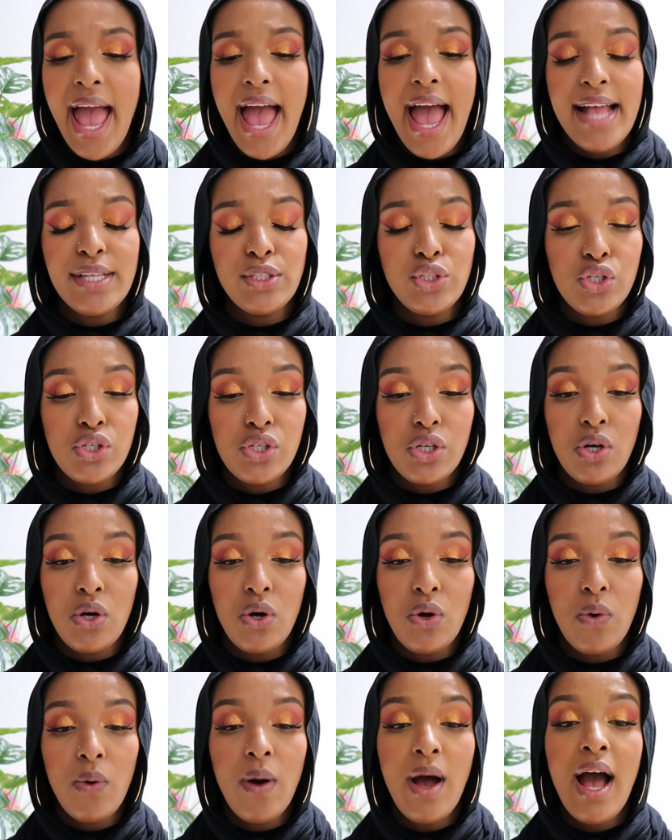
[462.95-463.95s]
And
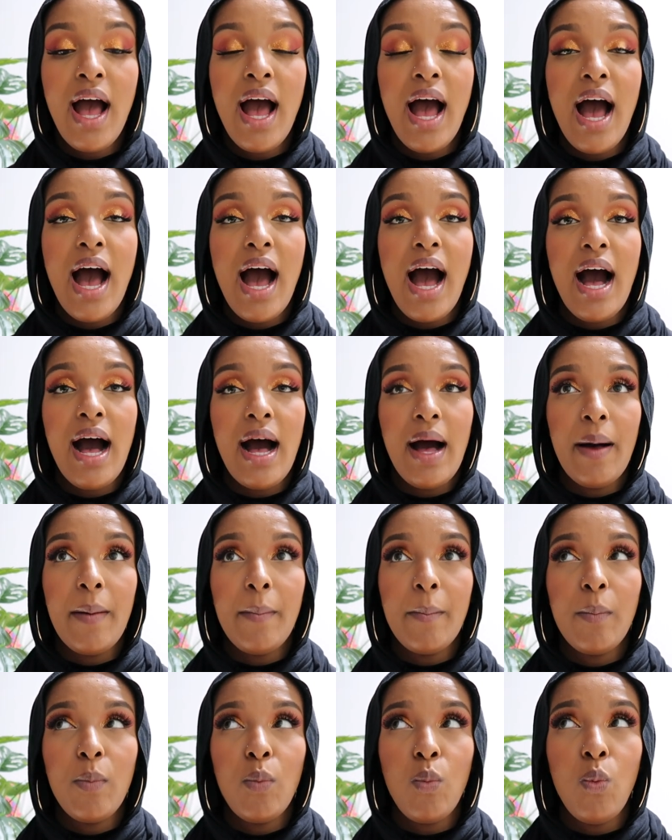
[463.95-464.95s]
so
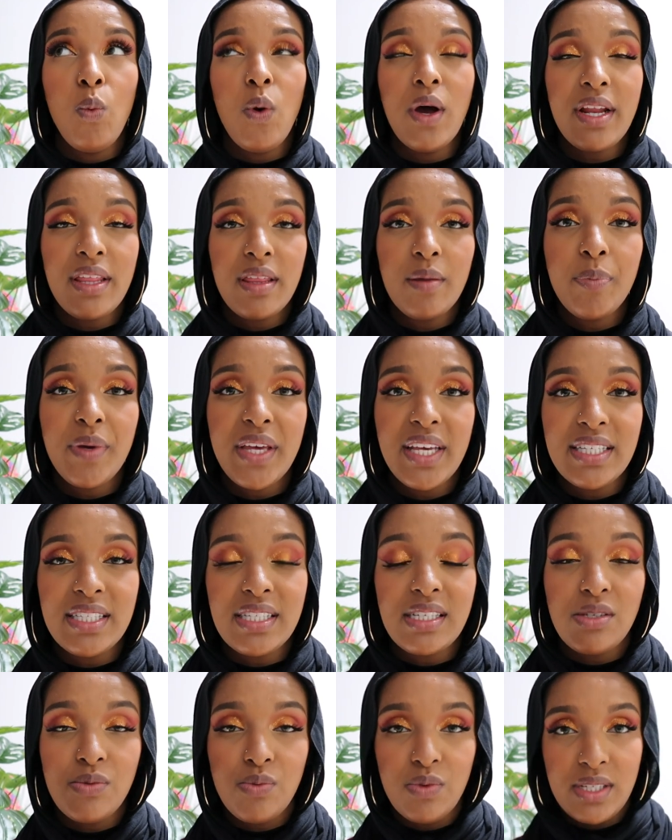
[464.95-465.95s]
um, one of the
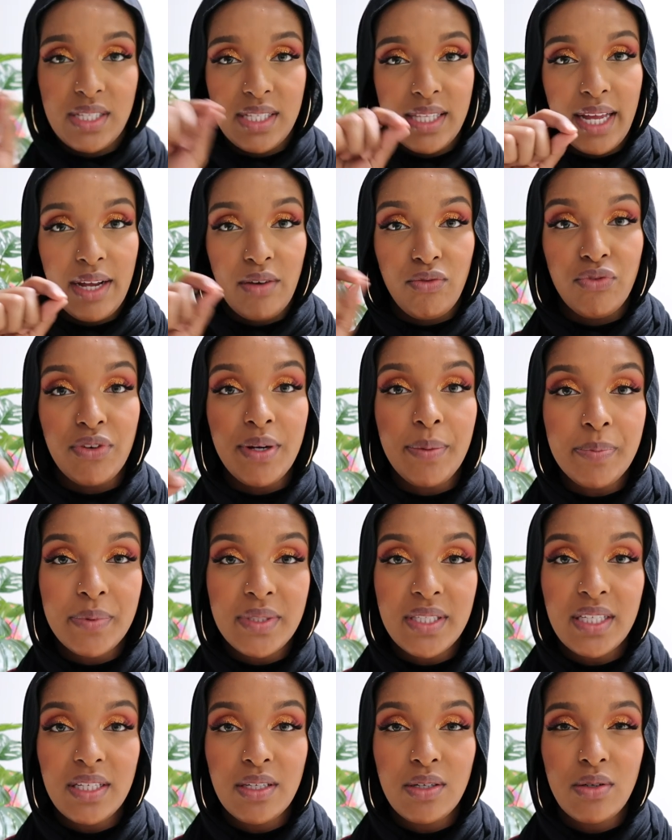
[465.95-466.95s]
pieces was like
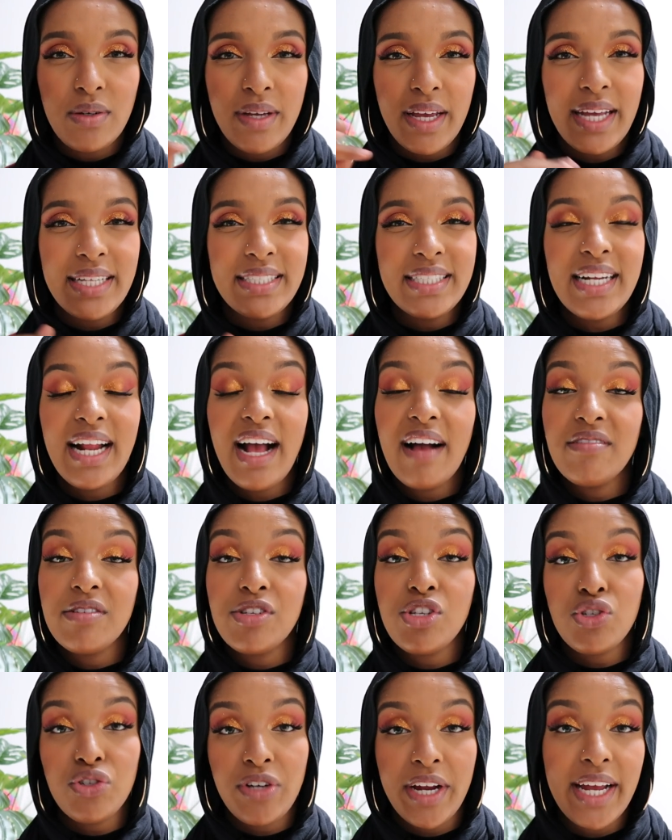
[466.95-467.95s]
ripped, it didn't have a
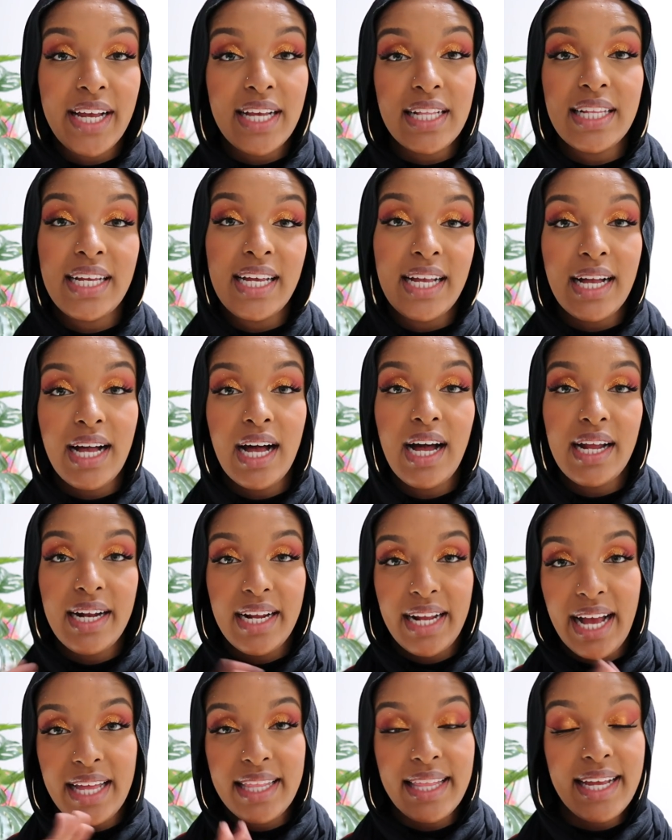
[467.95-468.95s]
straight clean cut.
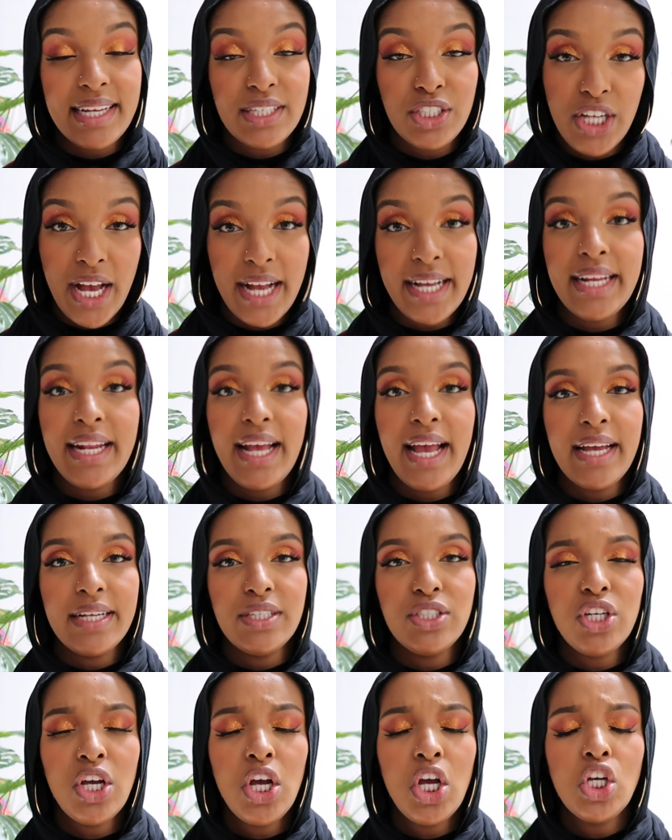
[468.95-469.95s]
It had like a jagged
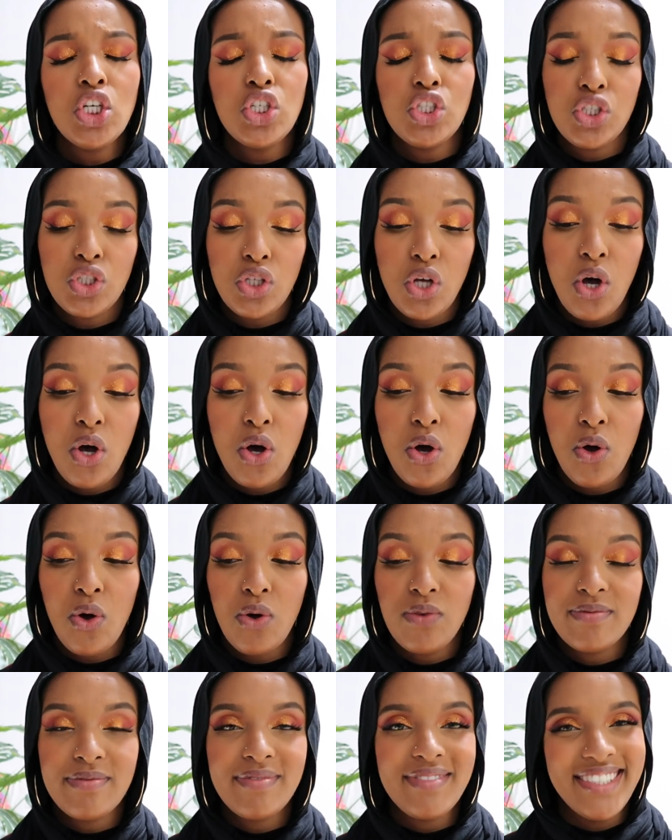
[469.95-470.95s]
edge.
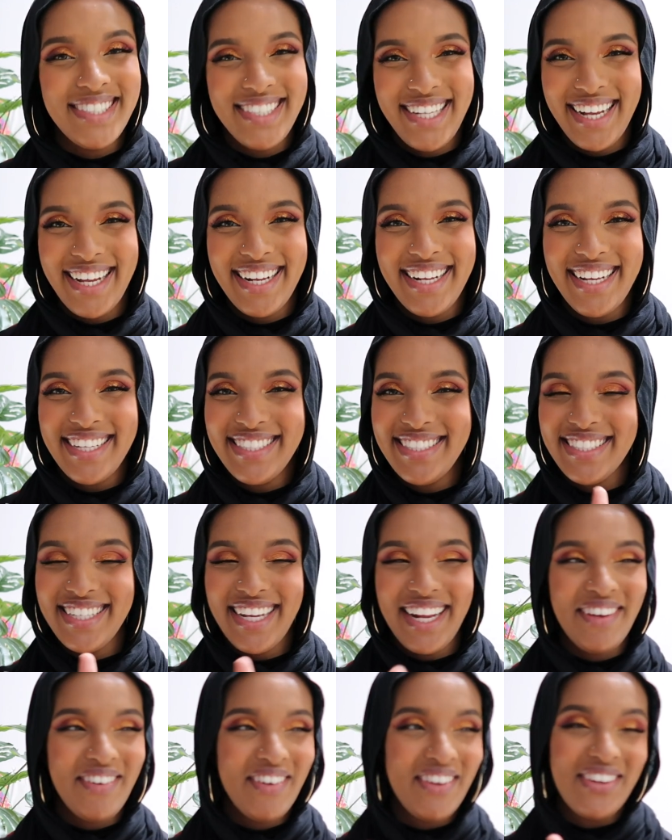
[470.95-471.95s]
So jagged edge,
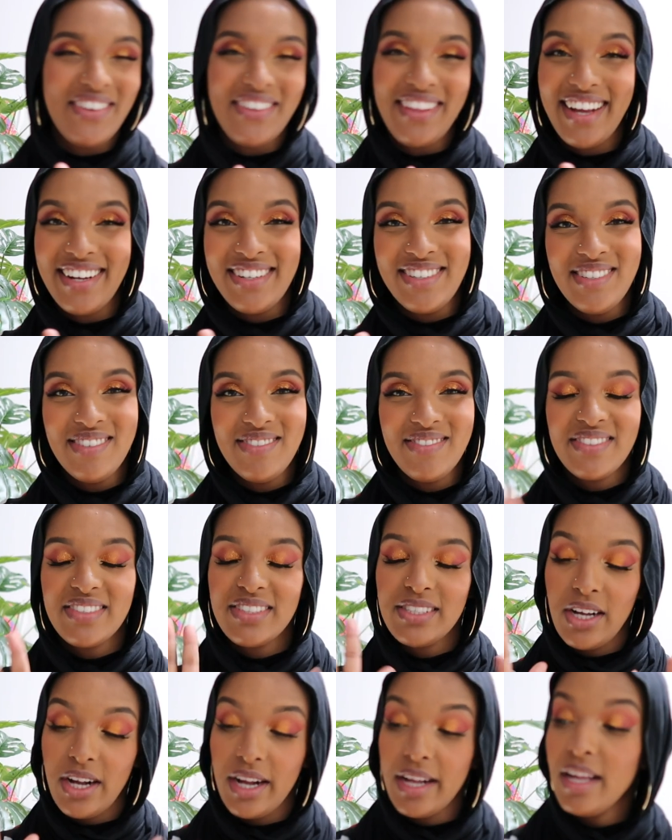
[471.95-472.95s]
anyone know that group?
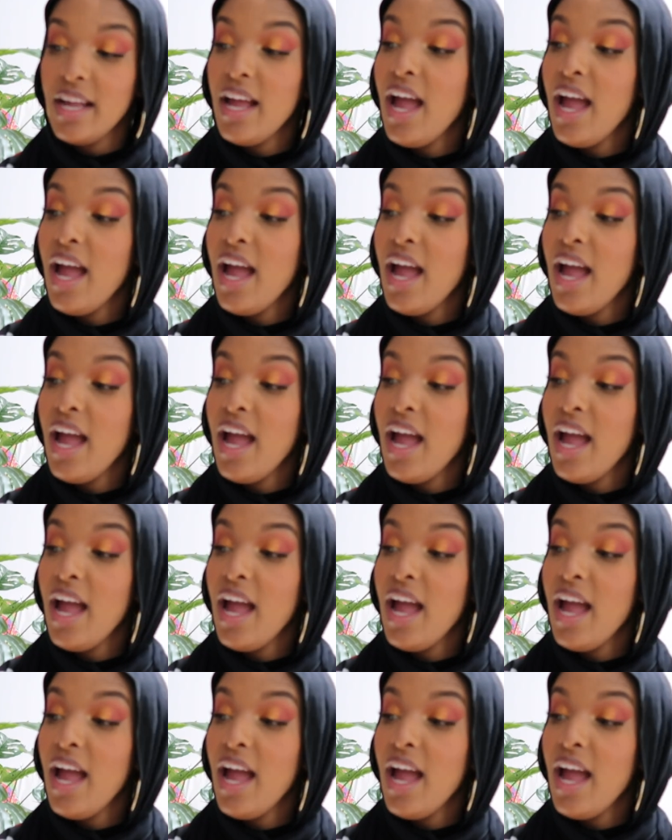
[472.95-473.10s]
Sorry.